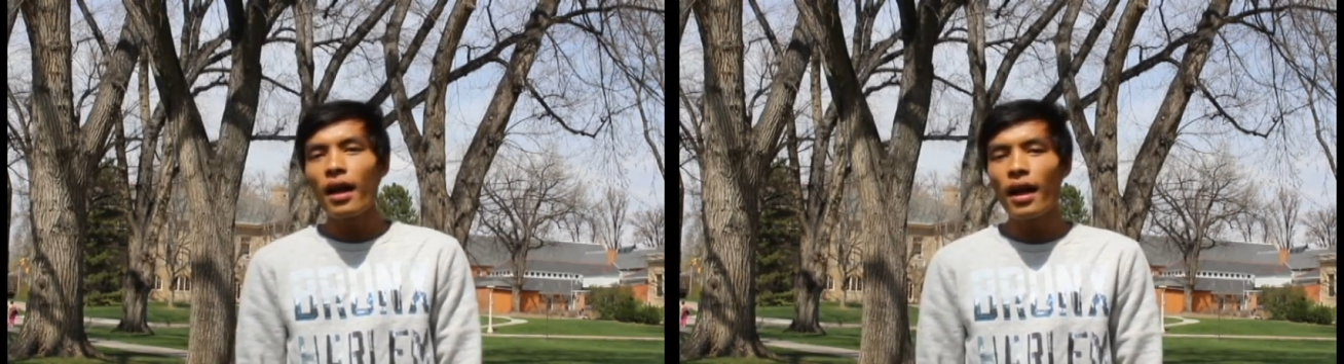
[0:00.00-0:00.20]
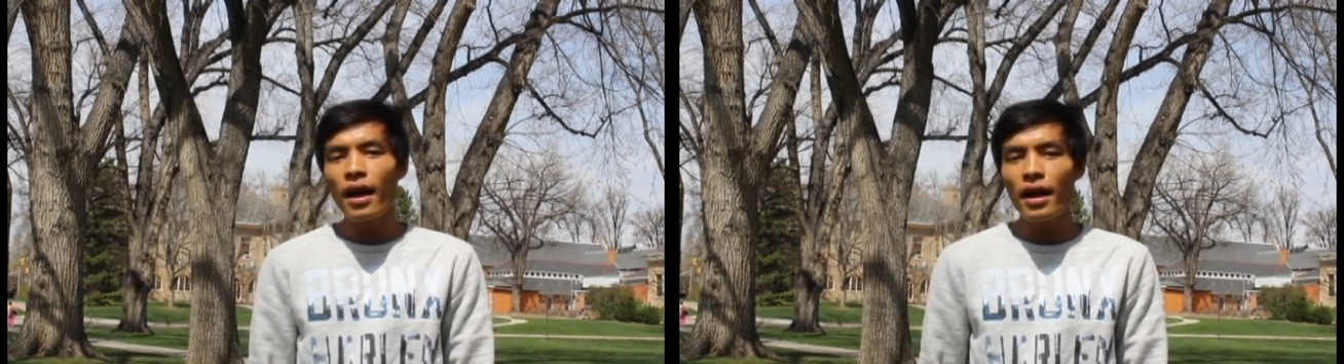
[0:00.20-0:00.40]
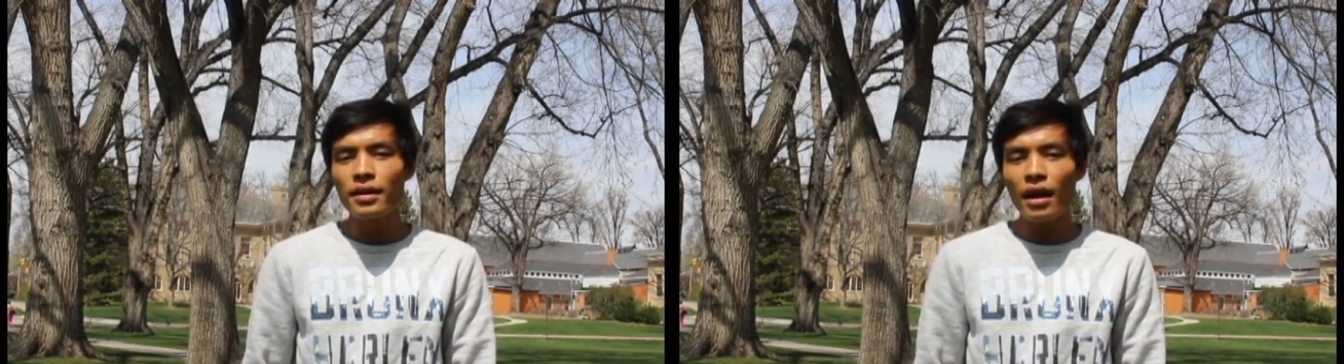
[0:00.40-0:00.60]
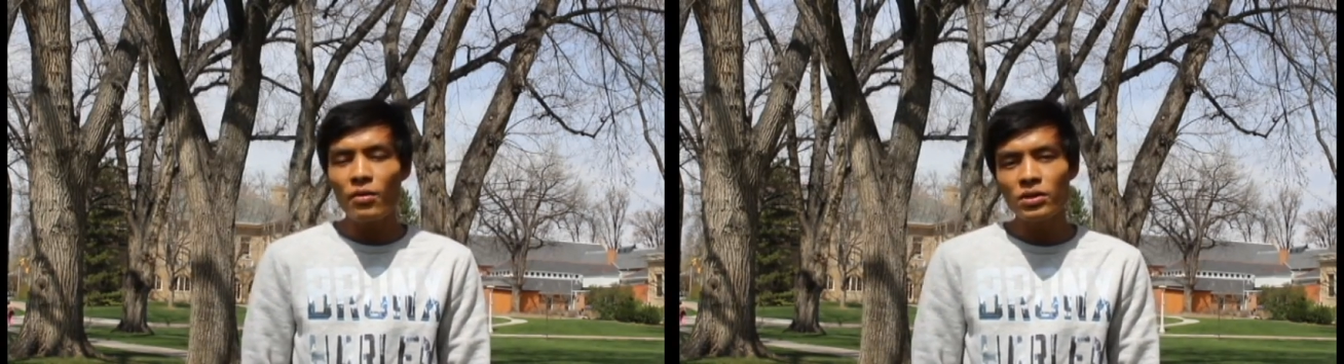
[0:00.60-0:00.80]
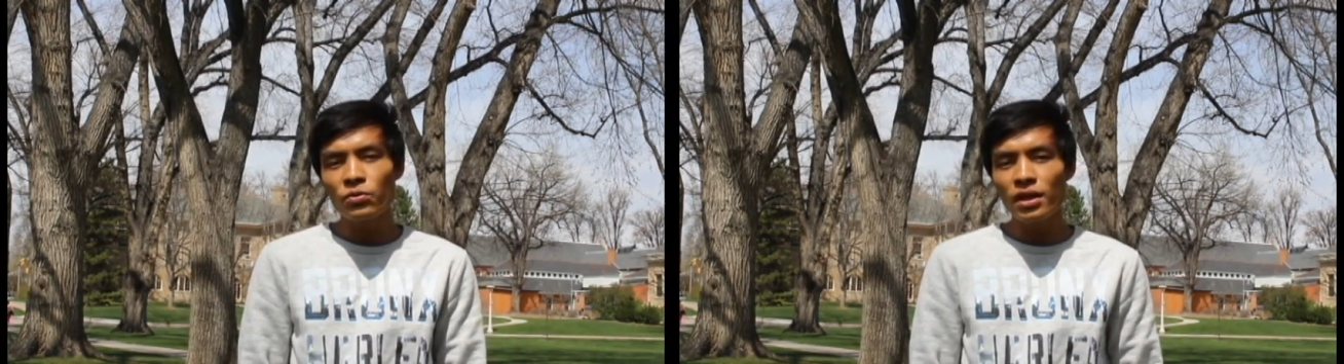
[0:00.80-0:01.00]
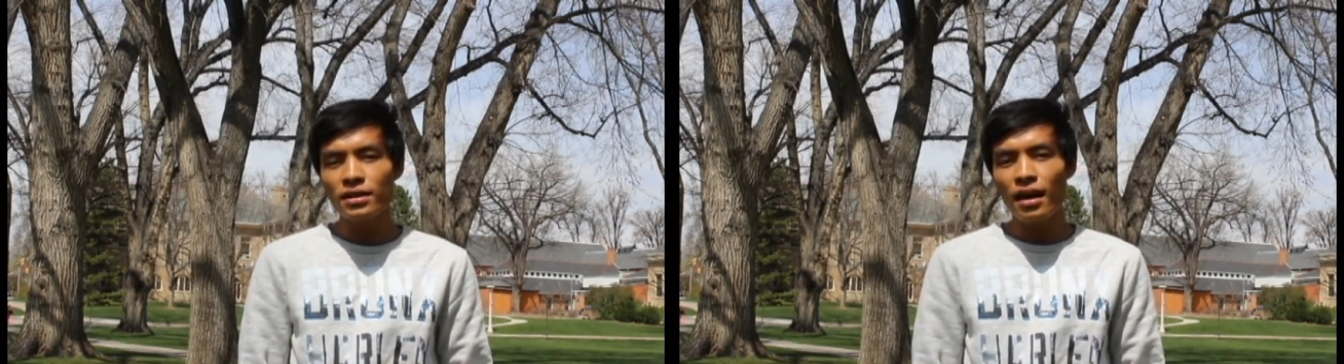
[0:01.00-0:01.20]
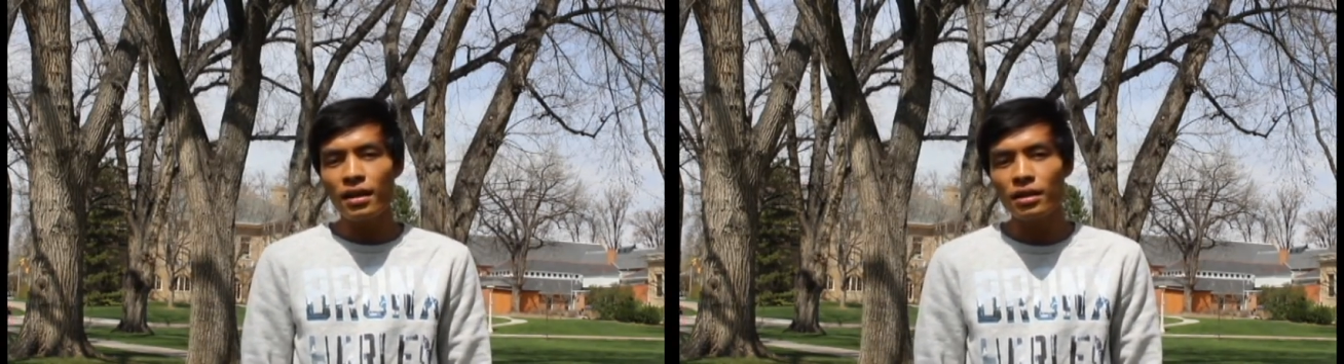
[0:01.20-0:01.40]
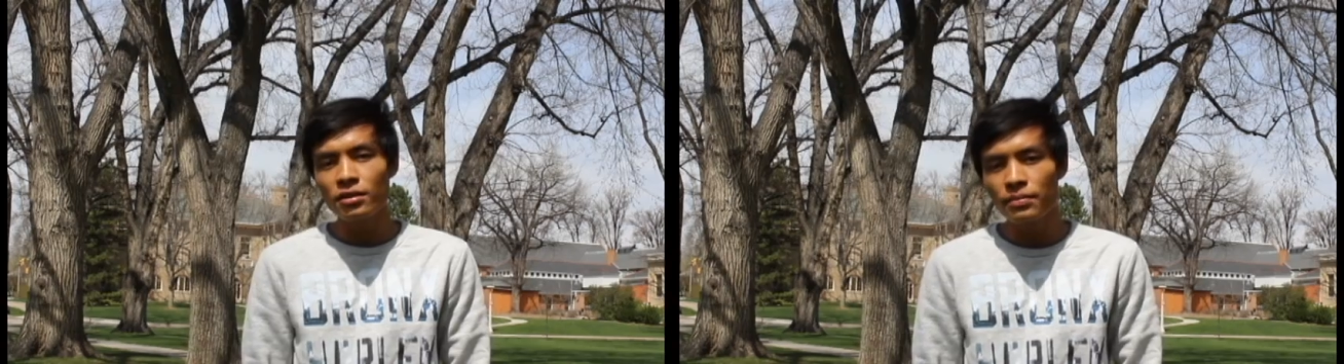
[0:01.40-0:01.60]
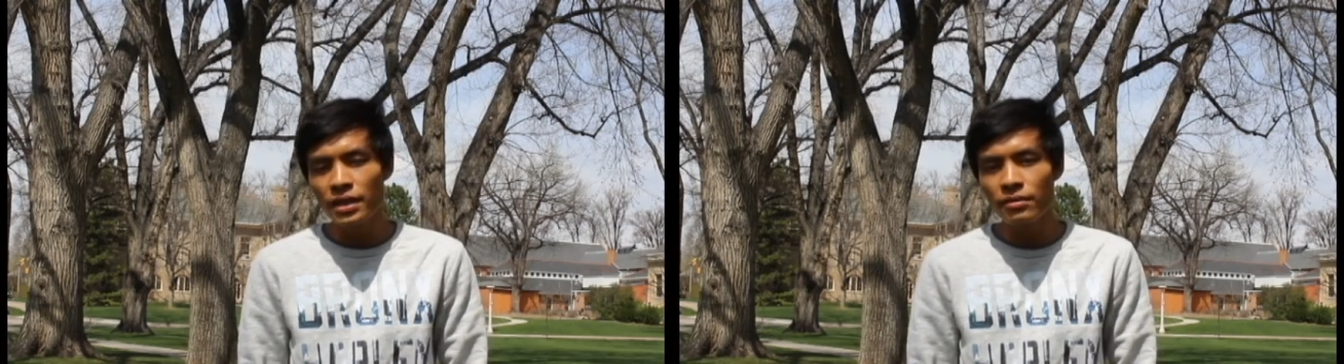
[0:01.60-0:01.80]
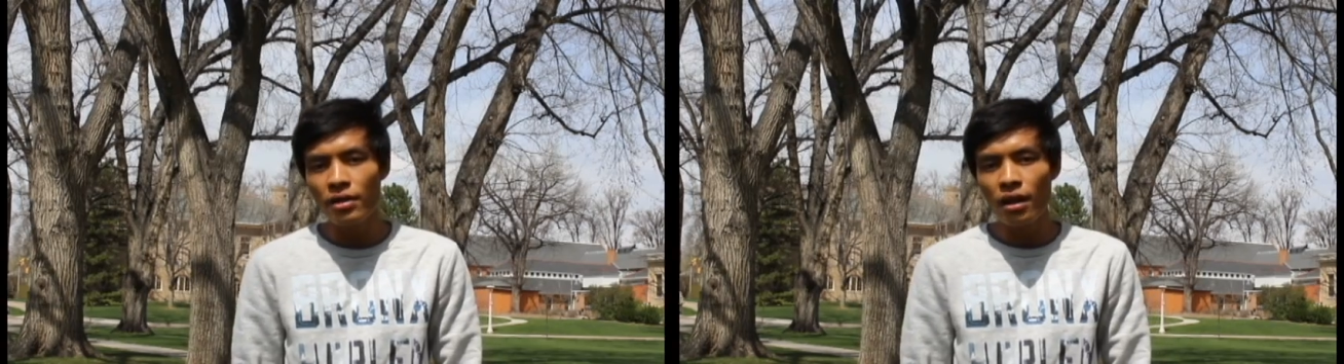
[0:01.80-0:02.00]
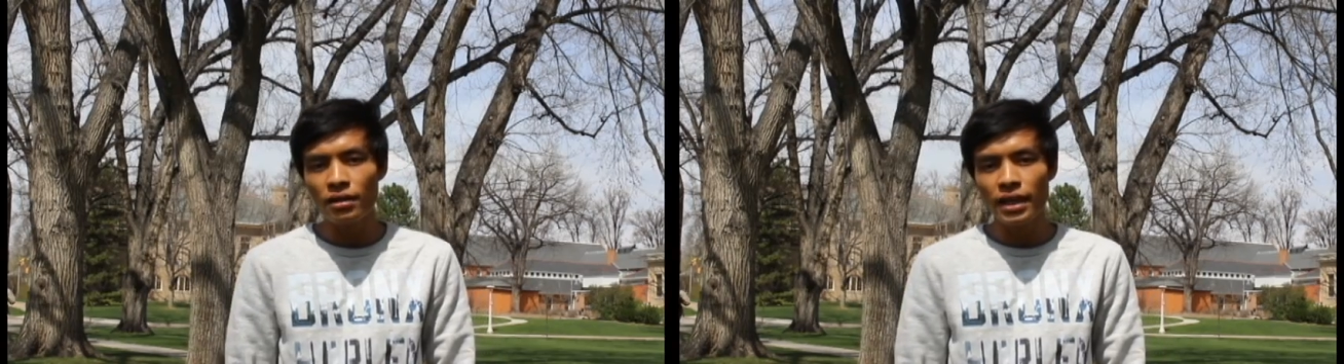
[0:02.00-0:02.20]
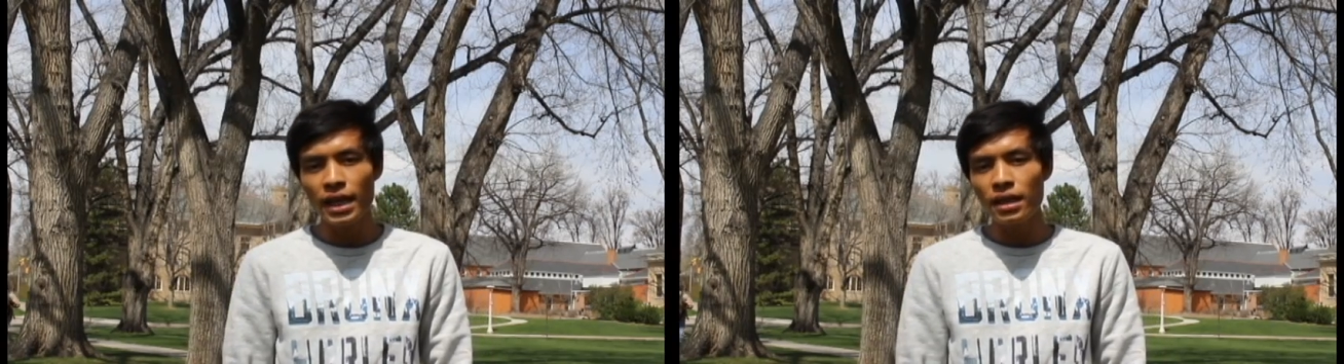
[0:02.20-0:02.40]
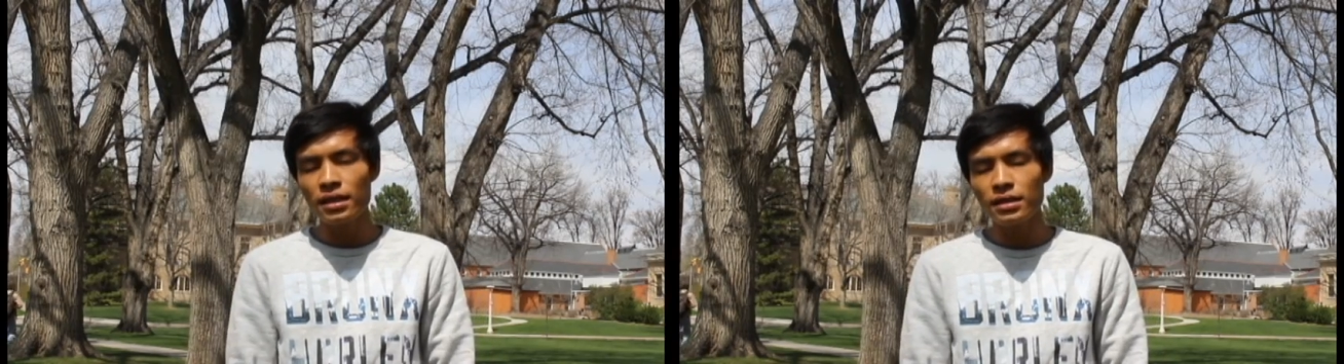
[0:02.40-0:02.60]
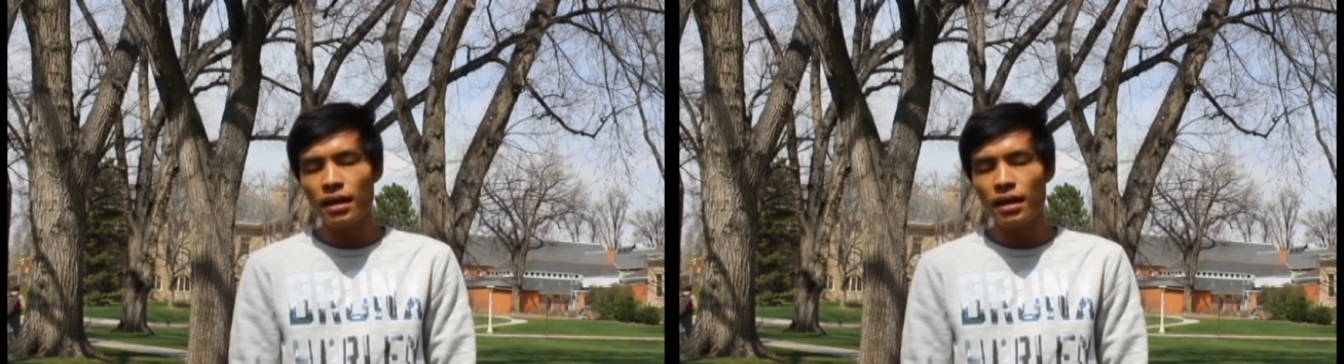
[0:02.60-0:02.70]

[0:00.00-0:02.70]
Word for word: and I was really excited to be around kids.